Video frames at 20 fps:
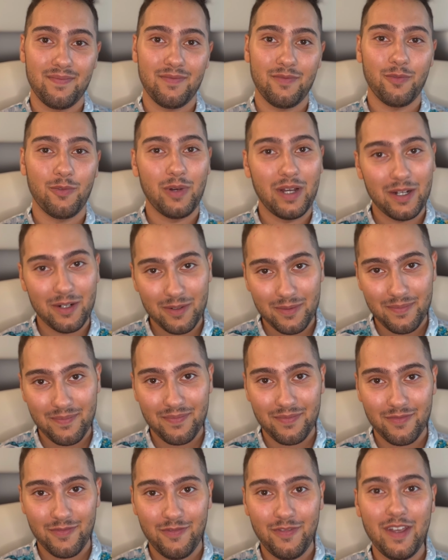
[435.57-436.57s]
well,
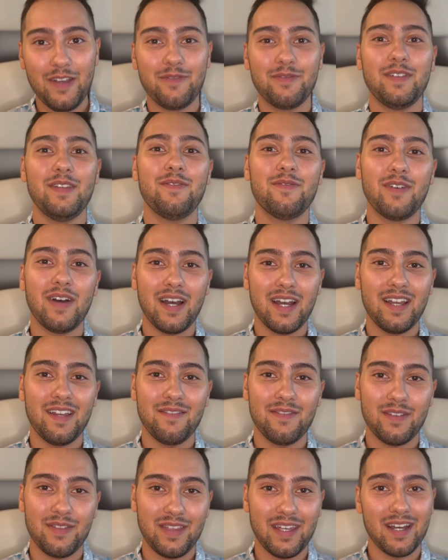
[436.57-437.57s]

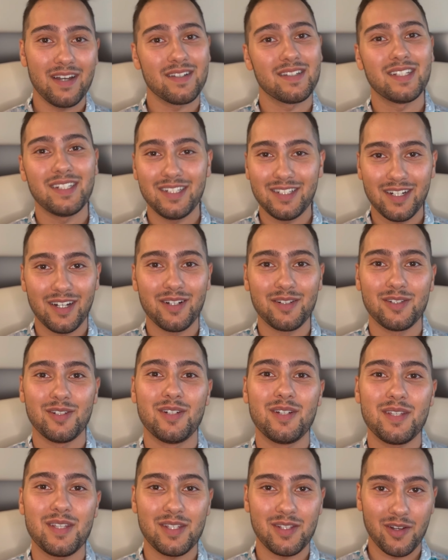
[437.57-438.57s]

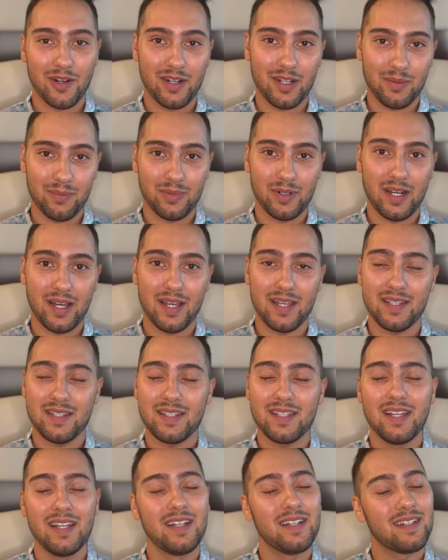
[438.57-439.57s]
$55,000 starting
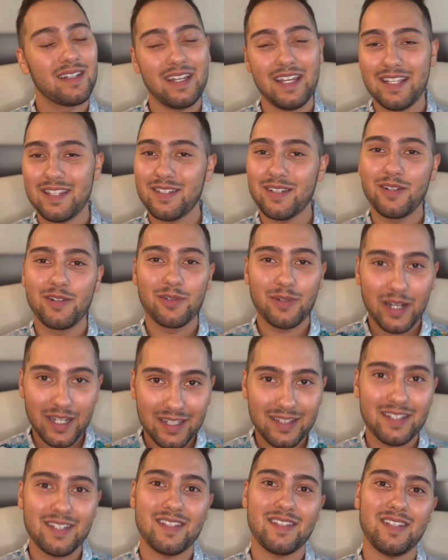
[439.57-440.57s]
price. It's
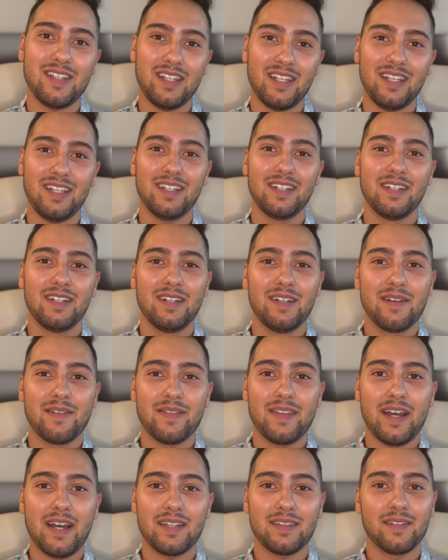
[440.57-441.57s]
great to see
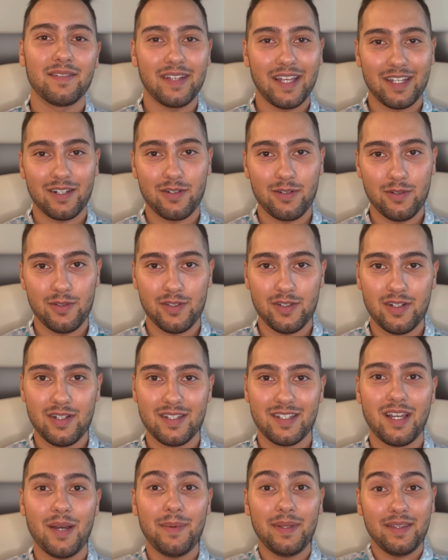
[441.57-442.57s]
that the Land Cruiser is
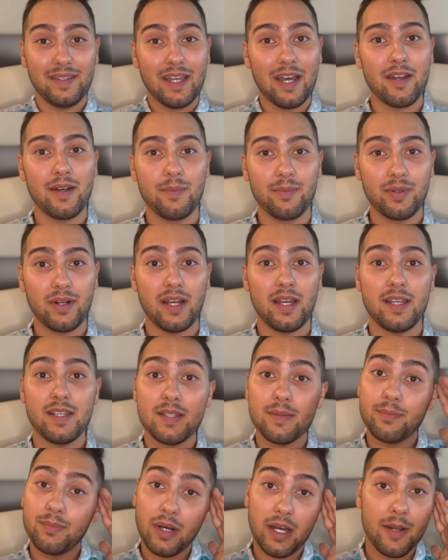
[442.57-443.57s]
coming down in
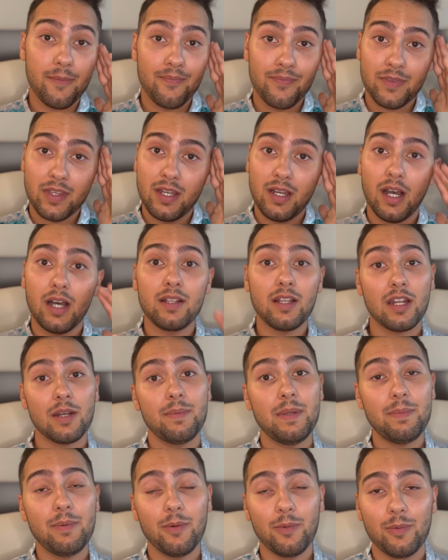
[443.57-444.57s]
price, but a lot of
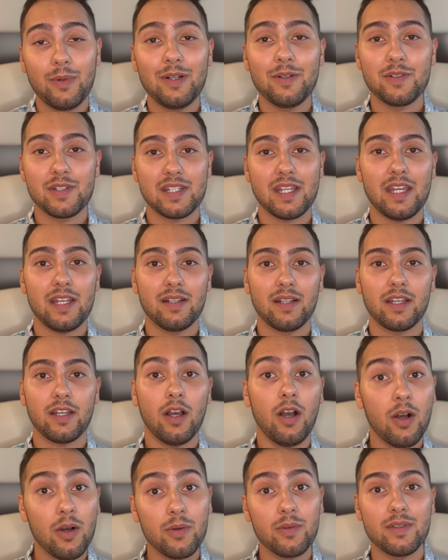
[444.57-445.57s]
people will say like,
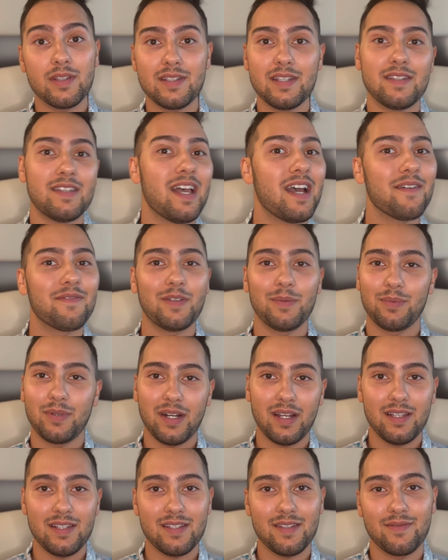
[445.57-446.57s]
oh, this is half the
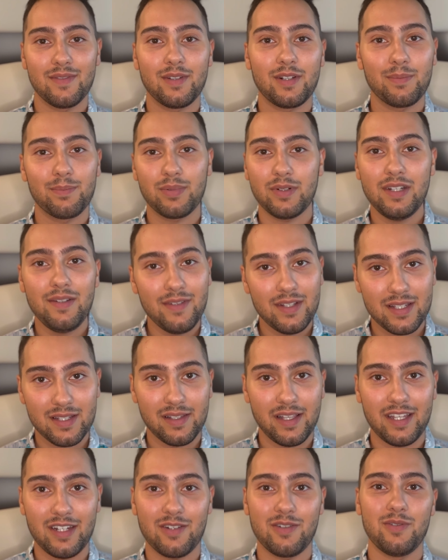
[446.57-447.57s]
price of the previous
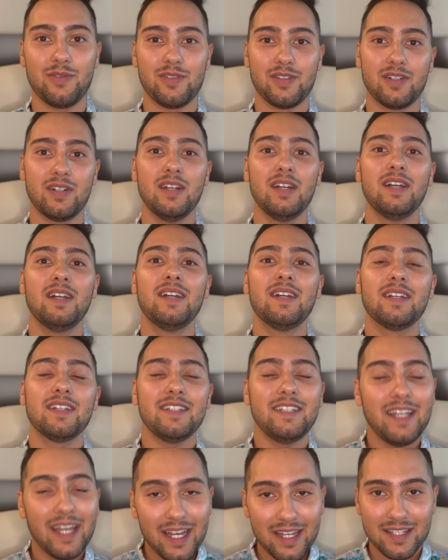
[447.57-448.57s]
Land Cruiser.
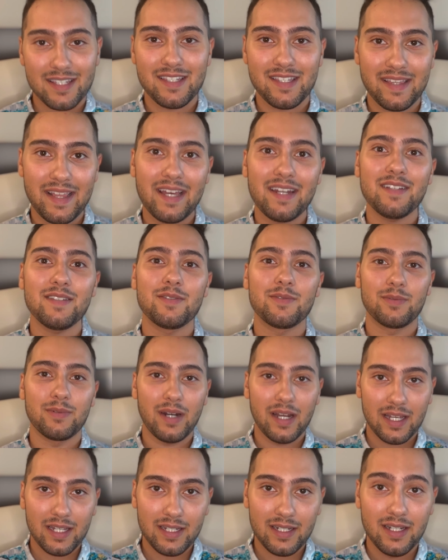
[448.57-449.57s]
Yes, that is
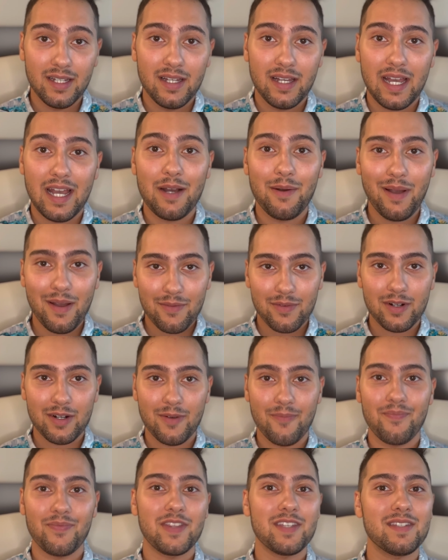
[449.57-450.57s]
right.
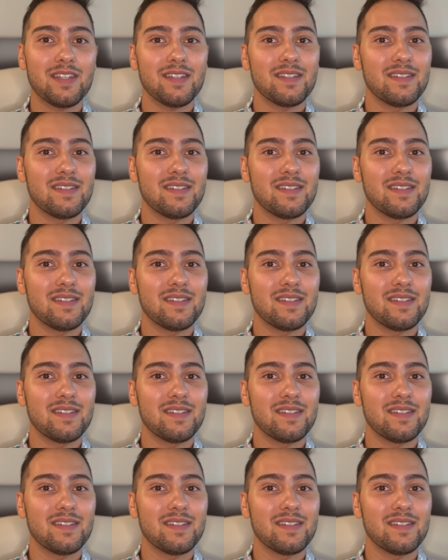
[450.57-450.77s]
However, this is